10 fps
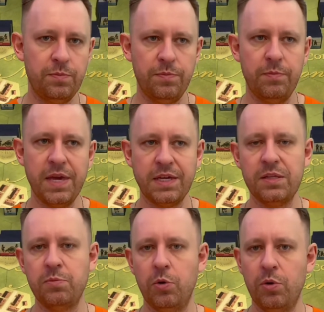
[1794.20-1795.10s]
make
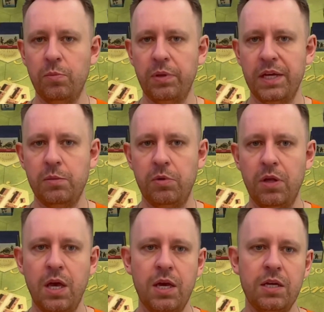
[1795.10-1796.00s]
it more playable.
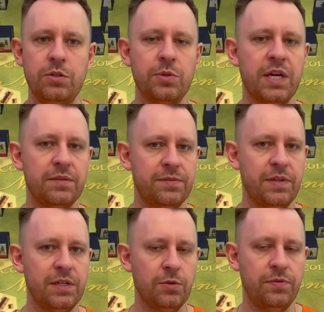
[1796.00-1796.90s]
You can
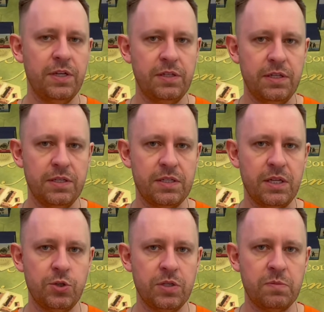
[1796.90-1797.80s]
think of ideas
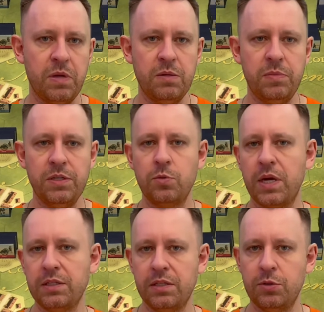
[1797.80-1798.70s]
such as maybe
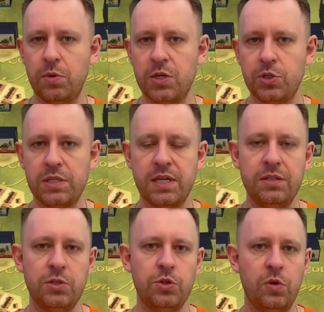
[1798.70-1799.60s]
granting the Russians
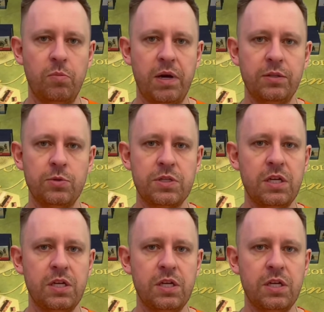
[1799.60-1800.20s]
additional banners